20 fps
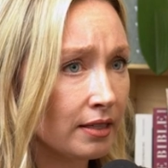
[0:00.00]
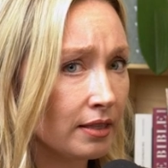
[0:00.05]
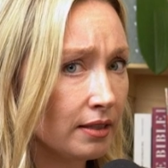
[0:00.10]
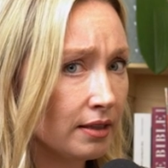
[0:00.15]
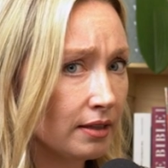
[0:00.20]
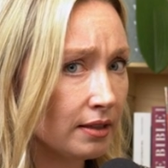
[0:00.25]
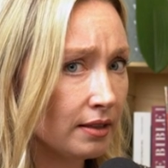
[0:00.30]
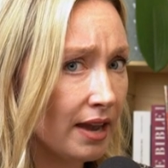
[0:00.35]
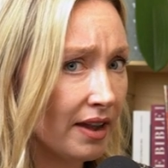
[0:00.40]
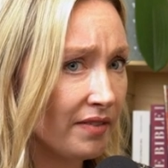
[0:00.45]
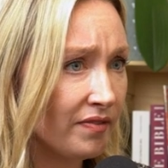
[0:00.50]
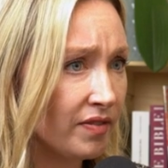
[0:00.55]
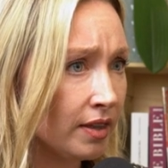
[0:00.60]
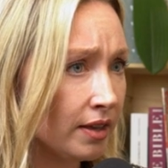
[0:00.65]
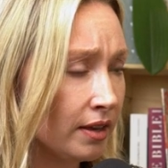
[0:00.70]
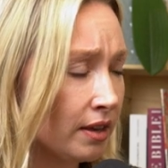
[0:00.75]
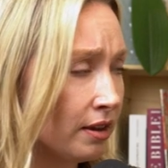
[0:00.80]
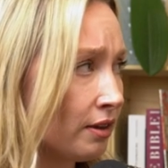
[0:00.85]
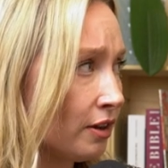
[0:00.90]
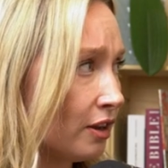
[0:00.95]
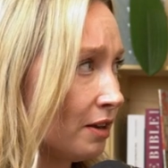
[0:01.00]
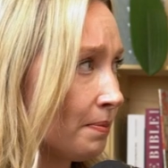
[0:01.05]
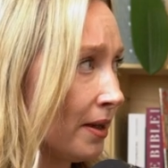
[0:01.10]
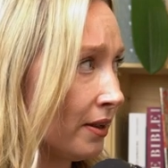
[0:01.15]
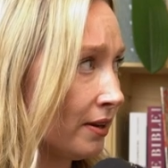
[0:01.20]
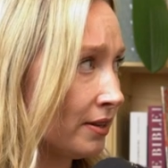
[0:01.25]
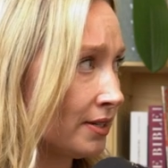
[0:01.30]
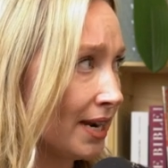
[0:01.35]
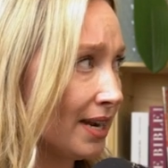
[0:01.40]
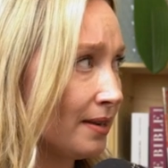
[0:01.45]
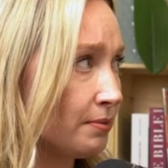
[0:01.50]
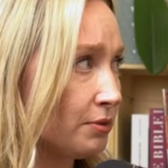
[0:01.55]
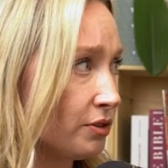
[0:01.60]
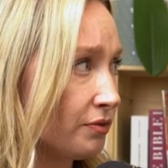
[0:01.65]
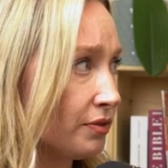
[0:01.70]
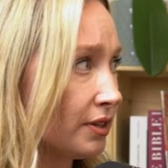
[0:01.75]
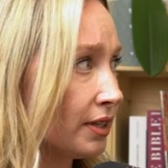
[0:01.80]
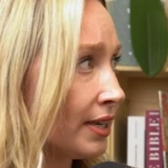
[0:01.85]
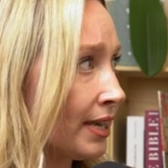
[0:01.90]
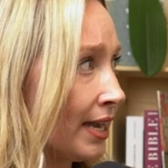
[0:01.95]
I feel like a good amount of time to
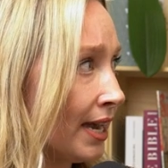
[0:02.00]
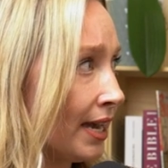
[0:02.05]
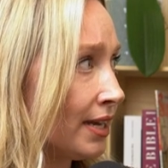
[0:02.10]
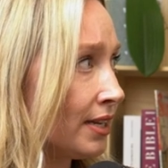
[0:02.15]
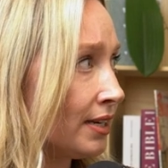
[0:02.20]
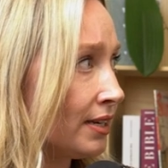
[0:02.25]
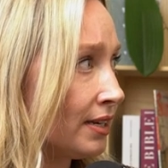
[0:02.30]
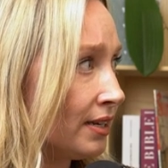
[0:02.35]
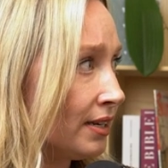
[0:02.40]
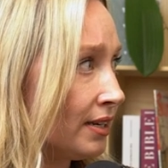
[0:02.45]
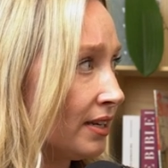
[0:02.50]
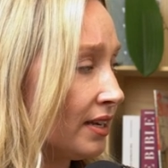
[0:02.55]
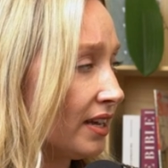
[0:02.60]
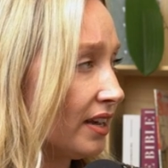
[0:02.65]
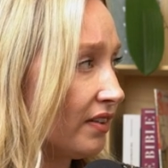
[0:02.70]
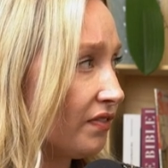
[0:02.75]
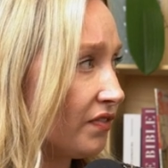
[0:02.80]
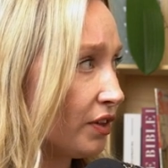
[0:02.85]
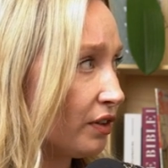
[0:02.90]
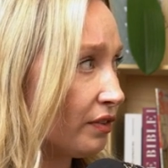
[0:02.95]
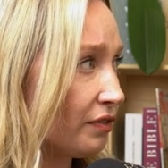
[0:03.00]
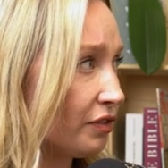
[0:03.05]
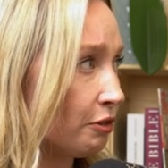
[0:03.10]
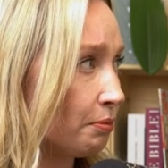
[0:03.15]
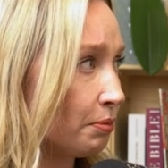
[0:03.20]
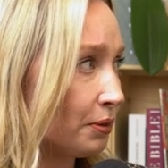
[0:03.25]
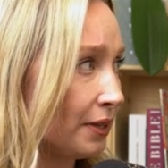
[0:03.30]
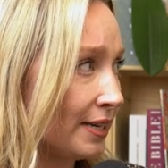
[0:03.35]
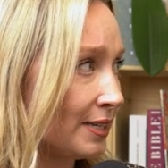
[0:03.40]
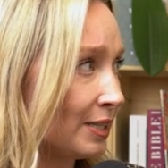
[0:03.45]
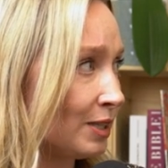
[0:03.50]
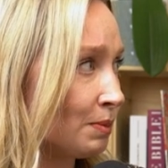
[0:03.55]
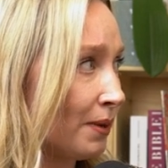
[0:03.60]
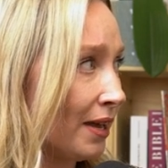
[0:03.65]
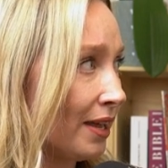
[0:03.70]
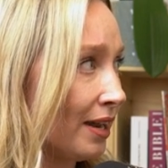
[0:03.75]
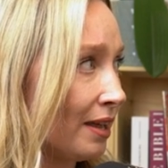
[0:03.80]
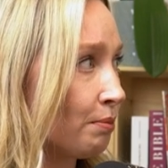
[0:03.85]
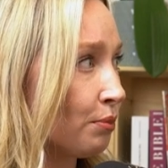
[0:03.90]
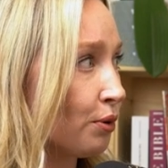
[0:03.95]
really get a feel for a place. But
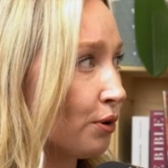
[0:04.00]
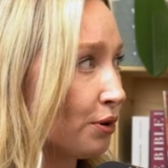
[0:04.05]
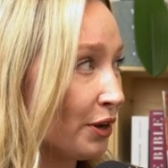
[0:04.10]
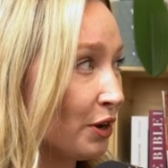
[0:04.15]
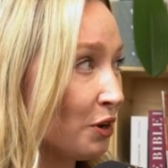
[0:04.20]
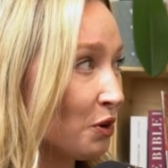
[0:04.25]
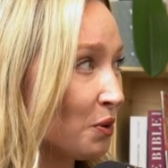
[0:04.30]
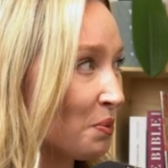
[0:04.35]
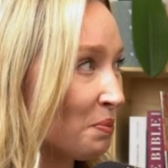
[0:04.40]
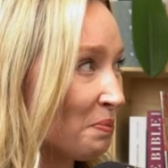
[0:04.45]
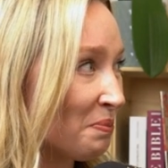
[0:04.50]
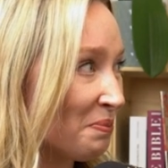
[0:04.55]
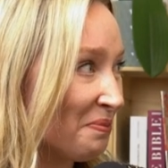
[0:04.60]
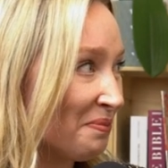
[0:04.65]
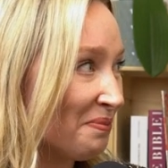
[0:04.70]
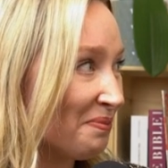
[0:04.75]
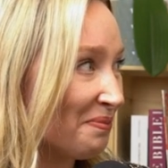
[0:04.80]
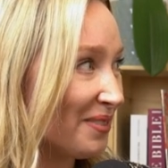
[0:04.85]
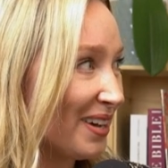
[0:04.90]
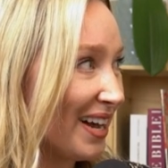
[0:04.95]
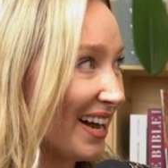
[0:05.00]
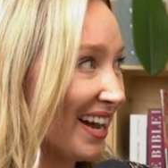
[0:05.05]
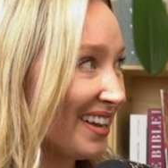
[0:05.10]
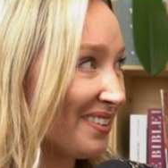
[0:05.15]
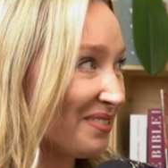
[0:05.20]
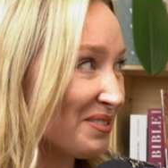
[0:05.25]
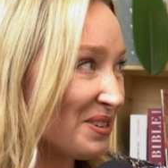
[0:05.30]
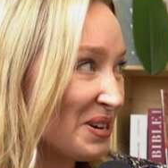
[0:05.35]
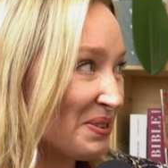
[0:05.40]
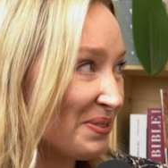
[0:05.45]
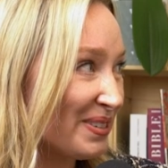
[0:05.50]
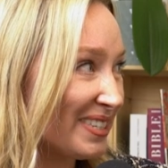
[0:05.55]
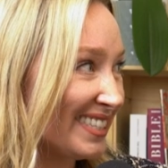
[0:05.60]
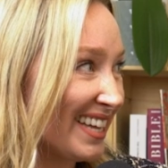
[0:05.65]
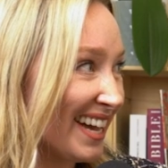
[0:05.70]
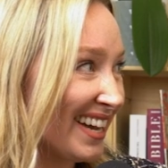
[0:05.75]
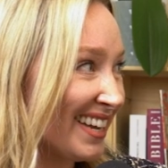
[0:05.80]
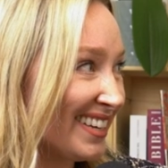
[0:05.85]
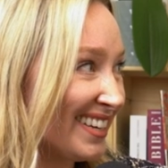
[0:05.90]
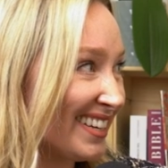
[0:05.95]
in Bordeaux, I don't know. Is
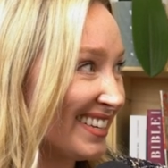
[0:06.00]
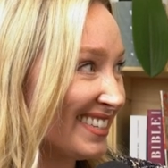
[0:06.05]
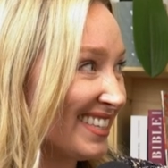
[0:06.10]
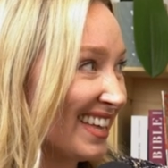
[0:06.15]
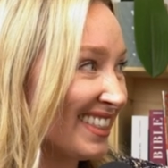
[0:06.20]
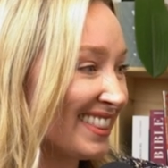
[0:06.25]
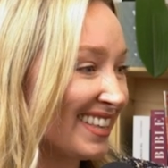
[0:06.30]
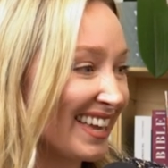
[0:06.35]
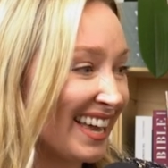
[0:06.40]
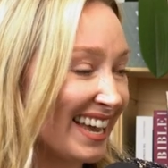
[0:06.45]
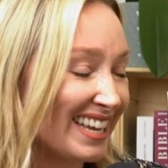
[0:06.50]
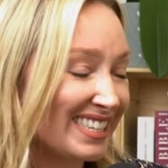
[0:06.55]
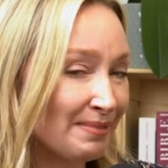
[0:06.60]
that the case?